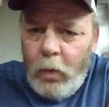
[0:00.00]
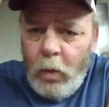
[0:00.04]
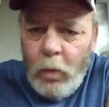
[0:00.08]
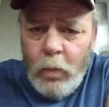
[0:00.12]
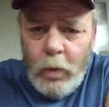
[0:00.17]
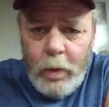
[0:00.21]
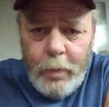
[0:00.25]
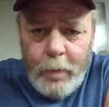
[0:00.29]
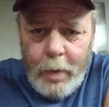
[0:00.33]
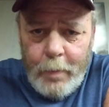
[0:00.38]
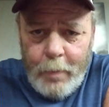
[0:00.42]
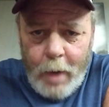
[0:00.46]

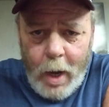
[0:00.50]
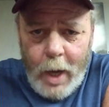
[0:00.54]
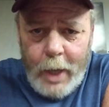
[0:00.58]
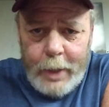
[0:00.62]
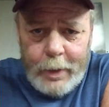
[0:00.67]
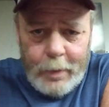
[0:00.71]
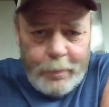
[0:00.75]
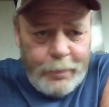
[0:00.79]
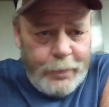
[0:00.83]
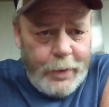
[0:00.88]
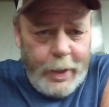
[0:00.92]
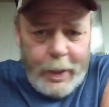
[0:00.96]
Well, in my
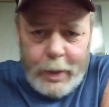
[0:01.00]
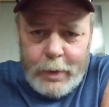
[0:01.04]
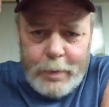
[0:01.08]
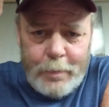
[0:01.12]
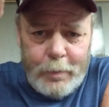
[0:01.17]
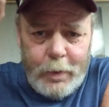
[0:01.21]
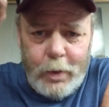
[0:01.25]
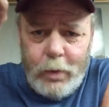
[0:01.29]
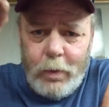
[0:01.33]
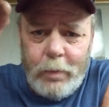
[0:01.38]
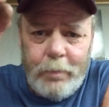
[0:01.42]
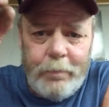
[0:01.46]
mind, I'm thinking
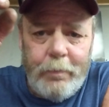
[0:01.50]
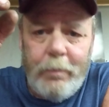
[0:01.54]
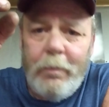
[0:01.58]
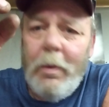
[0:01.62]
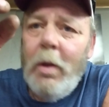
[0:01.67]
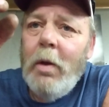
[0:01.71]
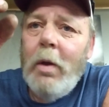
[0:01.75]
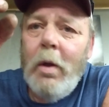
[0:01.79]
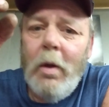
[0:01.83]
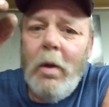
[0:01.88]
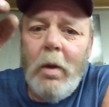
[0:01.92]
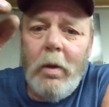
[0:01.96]
them little
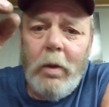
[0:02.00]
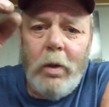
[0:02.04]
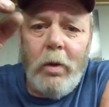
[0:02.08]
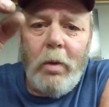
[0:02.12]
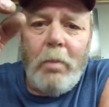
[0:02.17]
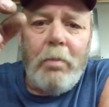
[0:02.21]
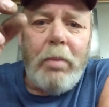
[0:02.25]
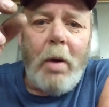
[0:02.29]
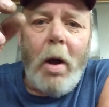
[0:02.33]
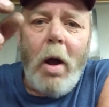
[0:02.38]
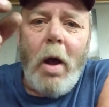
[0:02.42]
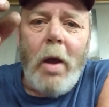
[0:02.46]

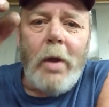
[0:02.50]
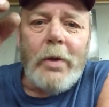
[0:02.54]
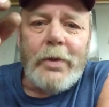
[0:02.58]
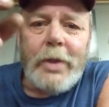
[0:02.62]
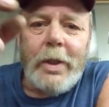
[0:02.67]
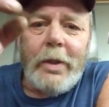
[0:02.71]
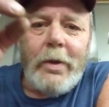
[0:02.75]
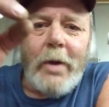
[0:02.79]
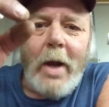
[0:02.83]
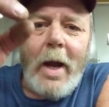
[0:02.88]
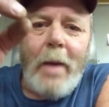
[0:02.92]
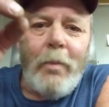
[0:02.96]
balls.
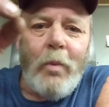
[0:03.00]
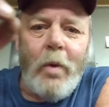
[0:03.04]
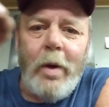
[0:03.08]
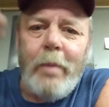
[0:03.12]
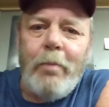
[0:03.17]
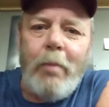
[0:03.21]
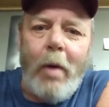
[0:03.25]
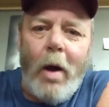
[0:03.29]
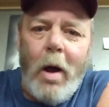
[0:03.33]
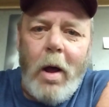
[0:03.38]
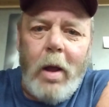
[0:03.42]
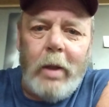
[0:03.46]
He'd grab one
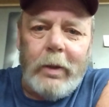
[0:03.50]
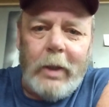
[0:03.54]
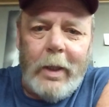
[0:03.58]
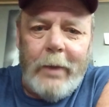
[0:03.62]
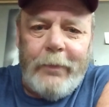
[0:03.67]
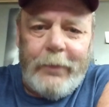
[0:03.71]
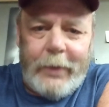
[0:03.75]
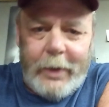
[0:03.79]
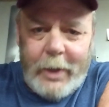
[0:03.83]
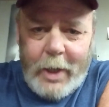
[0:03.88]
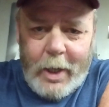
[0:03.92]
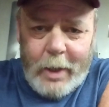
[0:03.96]
ball and
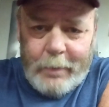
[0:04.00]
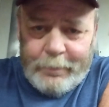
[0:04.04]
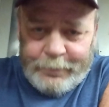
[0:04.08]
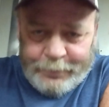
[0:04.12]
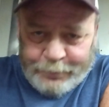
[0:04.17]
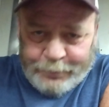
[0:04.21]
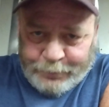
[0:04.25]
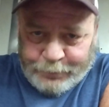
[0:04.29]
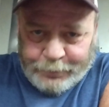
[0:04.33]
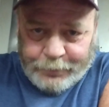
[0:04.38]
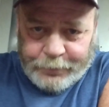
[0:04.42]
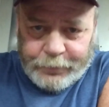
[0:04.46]
lift it up,
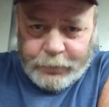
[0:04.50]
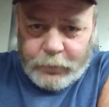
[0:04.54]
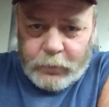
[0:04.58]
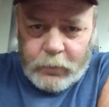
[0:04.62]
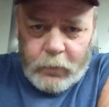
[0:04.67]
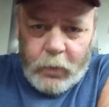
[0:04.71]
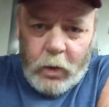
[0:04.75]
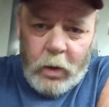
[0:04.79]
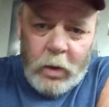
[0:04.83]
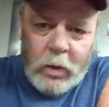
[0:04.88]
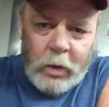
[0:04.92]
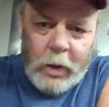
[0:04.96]

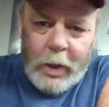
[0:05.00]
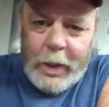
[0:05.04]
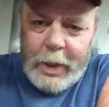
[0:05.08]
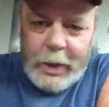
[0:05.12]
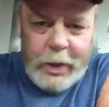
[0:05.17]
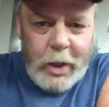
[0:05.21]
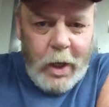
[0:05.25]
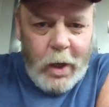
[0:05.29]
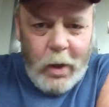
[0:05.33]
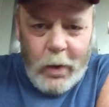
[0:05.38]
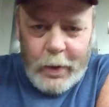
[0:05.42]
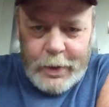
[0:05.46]
let it
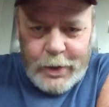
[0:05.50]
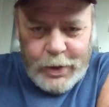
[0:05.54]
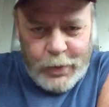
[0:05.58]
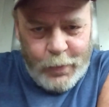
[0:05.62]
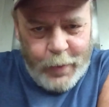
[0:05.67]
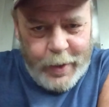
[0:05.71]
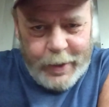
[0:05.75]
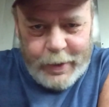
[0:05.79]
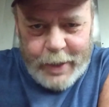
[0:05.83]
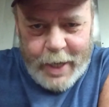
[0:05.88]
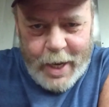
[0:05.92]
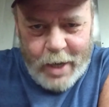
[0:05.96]
go. It'd
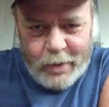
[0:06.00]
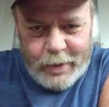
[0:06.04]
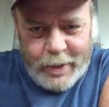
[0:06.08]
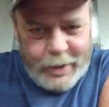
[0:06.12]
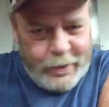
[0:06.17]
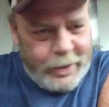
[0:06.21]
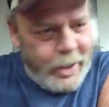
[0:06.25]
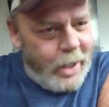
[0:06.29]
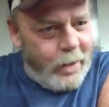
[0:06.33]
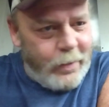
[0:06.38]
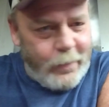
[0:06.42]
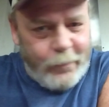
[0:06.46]
swing down,
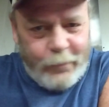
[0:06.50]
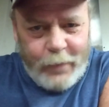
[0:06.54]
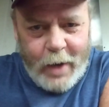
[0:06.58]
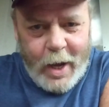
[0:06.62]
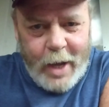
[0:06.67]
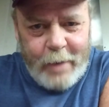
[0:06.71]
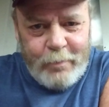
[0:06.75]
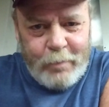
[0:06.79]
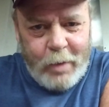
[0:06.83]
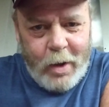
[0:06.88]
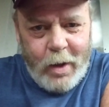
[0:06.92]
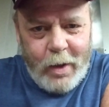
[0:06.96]
hit the other
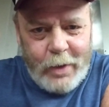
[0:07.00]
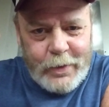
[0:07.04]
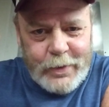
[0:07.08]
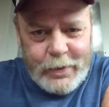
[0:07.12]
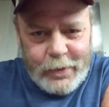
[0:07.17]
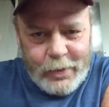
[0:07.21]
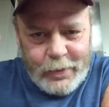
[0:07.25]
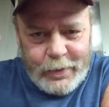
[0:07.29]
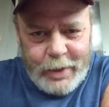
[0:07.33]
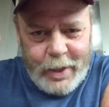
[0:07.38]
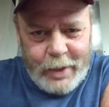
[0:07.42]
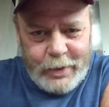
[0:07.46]
5 balls
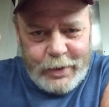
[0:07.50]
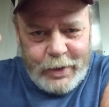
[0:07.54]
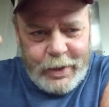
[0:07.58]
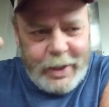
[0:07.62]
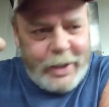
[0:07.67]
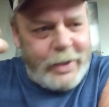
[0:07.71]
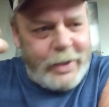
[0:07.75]
that are touching